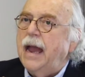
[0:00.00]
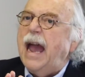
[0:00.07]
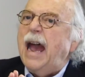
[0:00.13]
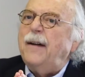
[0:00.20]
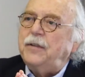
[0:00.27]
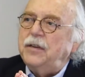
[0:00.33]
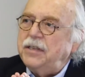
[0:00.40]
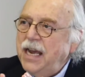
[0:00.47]

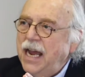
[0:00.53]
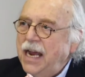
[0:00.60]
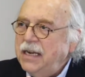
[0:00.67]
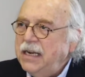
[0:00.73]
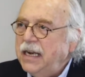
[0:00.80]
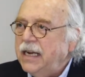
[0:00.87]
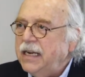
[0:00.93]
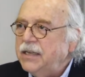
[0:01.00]
After
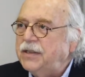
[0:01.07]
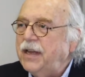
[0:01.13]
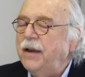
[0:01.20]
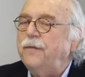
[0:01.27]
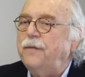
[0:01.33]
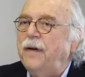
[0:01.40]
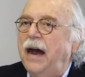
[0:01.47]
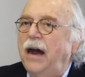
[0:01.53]
10 years, they
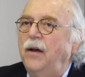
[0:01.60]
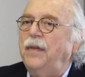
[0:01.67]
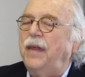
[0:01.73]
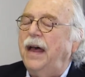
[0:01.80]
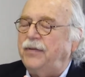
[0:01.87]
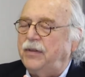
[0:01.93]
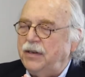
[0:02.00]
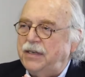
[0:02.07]
found
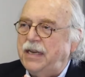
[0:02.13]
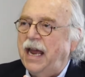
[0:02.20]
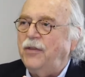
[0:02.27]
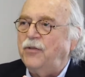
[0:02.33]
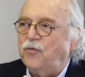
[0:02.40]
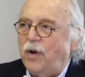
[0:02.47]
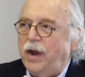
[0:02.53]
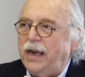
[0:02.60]
that the
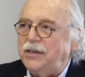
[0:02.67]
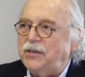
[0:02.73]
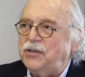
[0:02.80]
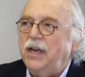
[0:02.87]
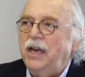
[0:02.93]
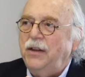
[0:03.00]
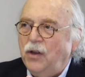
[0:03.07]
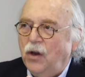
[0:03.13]
death rates
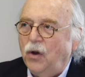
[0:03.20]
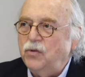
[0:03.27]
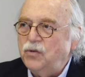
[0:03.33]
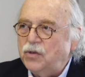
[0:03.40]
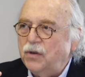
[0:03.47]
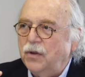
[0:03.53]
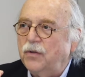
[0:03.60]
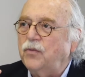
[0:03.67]
in
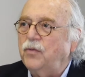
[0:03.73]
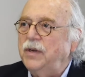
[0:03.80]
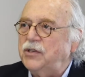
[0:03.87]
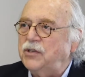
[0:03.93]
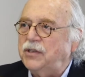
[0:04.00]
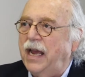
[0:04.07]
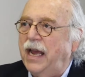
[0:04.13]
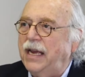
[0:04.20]
those 3
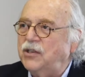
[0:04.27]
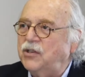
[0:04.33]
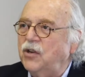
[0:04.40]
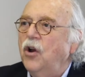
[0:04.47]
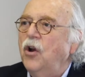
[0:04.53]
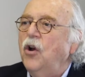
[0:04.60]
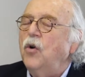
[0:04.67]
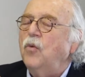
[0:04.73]
states
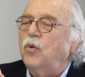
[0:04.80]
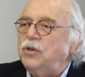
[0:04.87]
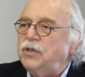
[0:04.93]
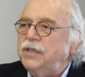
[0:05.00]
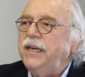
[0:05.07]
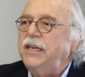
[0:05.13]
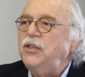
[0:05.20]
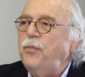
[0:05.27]
were
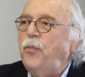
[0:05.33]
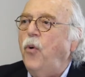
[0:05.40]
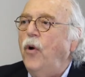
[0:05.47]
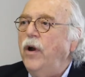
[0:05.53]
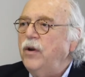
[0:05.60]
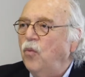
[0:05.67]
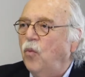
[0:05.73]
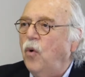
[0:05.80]

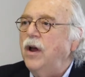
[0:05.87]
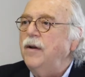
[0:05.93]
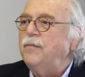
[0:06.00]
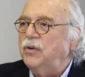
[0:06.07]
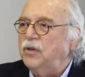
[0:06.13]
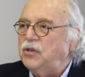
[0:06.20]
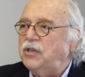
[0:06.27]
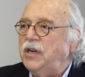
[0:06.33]

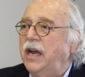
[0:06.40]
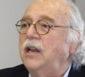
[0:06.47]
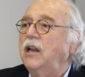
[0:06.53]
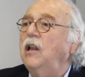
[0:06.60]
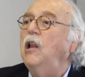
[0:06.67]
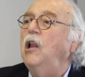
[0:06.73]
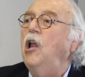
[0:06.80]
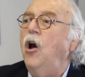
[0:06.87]
6.1%
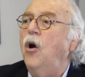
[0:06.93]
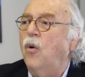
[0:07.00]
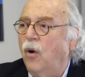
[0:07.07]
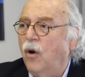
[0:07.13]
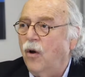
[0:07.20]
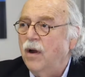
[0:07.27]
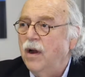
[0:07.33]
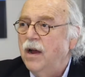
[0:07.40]

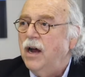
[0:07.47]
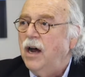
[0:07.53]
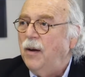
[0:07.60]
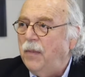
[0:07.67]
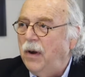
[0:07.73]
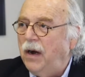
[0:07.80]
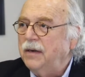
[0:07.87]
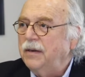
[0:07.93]
lower
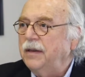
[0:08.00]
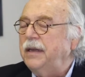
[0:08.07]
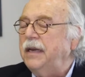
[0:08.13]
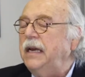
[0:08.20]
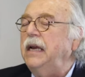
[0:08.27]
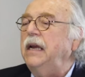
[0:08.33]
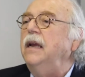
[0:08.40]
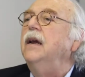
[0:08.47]
among
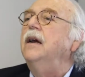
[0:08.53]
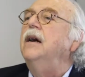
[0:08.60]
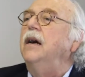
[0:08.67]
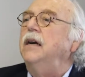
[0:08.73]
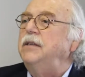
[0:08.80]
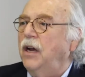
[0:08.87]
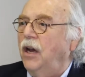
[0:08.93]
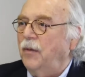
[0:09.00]
the
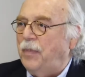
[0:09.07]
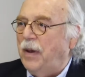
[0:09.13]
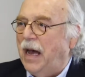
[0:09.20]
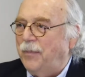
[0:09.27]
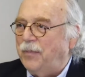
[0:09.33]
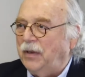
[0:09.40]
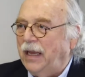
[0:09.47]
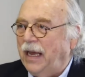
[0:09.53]
adult
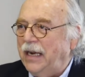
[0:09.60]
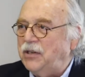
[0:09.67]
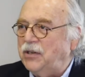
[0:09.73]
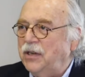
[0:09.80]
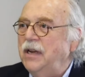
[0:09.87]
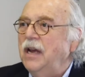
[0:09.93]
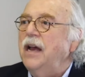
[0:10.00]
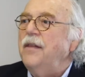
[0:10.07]

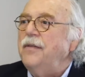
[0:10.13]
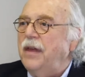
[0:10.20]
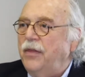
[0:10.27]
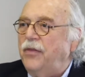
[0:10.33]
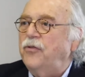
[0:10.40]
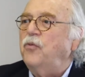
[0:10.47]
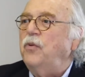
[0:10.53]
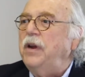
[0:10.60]
population than
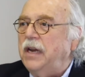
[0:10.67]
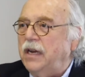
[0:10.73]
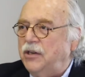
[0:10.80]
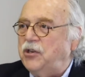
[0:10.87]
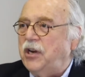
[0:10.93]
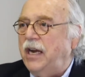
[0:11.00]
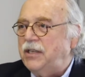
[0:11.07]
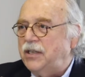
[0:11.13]
3
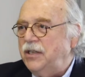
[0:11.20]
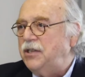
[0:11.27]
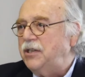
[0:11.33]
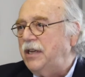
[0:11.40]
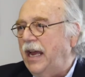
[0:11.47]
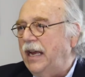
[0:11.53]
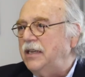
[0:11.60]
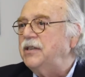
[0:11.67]
adjacent
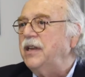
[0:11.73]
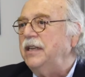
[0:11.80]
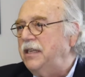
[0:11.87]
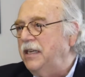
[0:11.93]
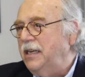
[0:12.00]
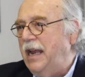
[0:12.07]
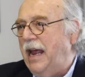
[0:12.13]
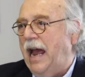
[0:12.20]
states that
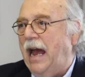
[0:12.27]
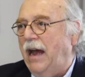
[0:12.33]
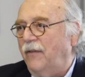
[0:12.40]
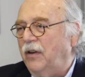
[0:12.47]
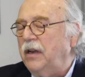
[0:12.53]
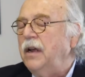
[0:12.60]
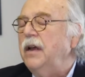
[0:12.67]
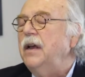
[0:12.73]
didn't have it,